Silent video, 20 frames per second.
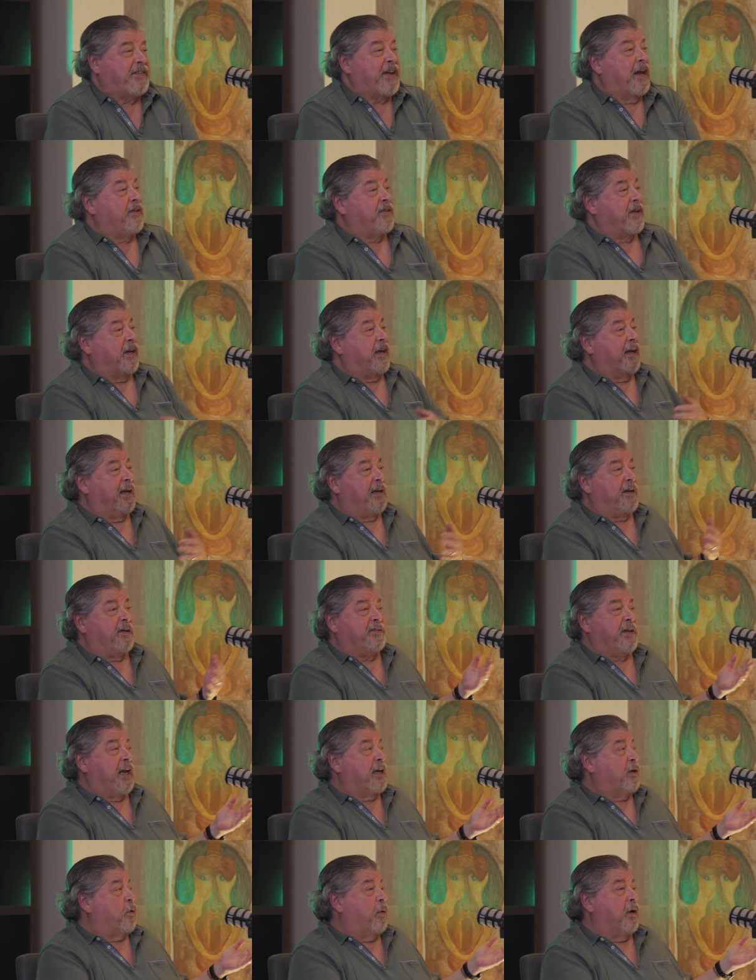And that said, see,
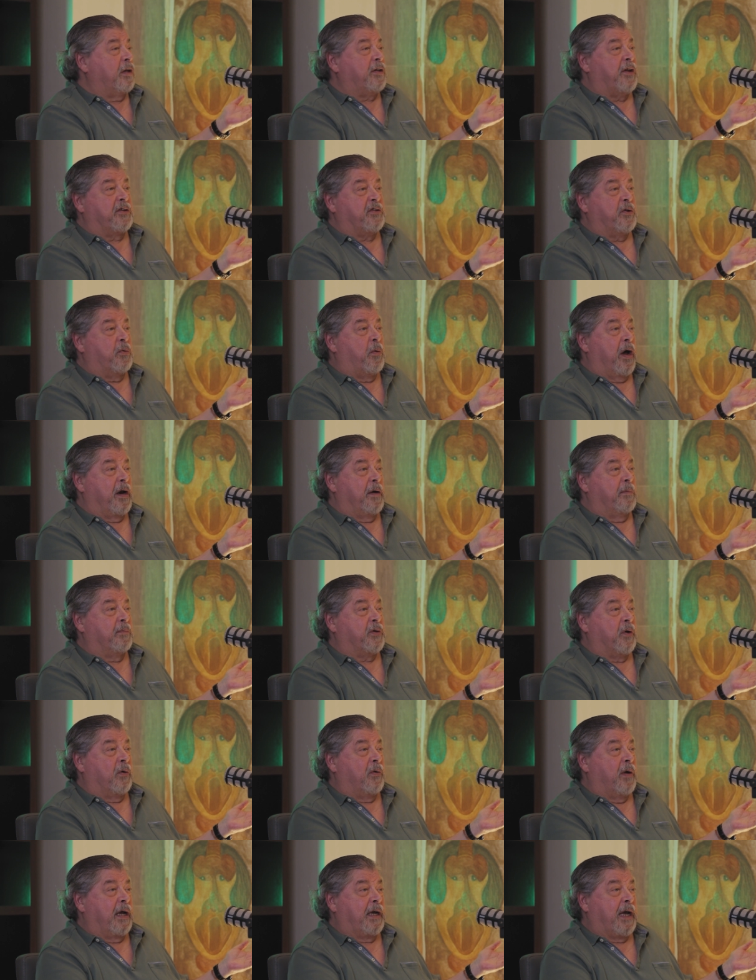Hitler said the world doesn't
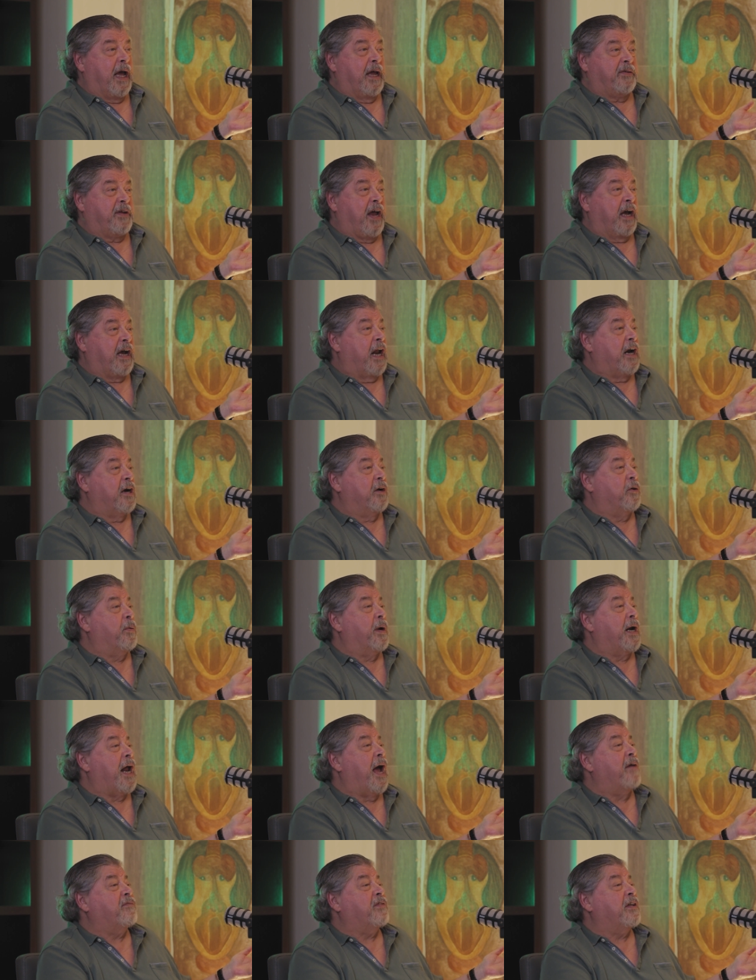want him, so I guess I
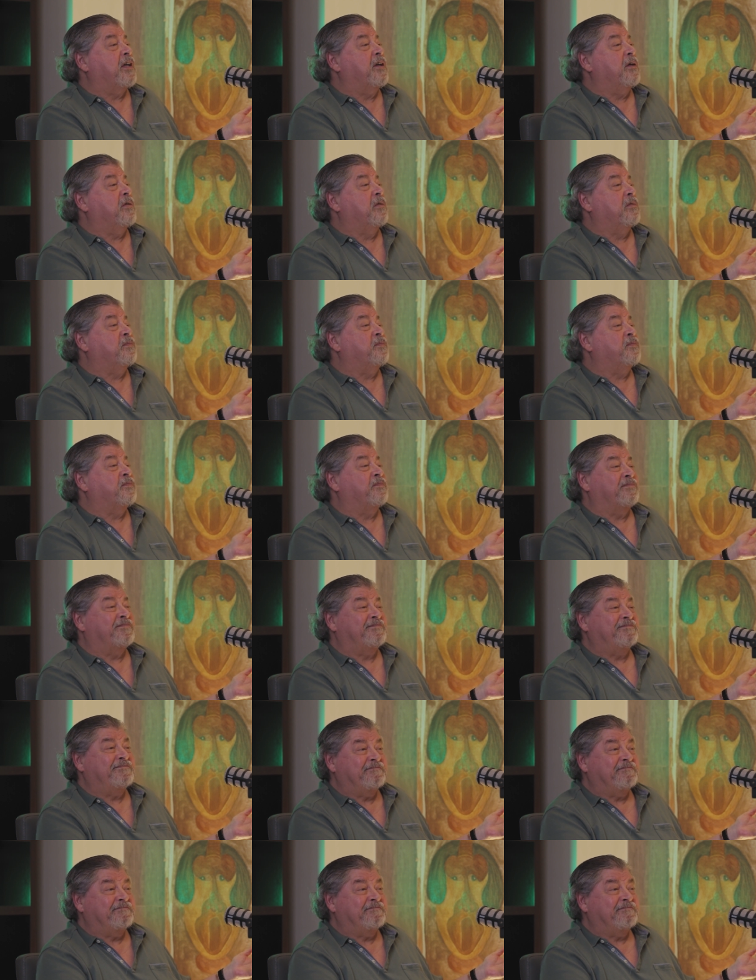got to do what I have to do.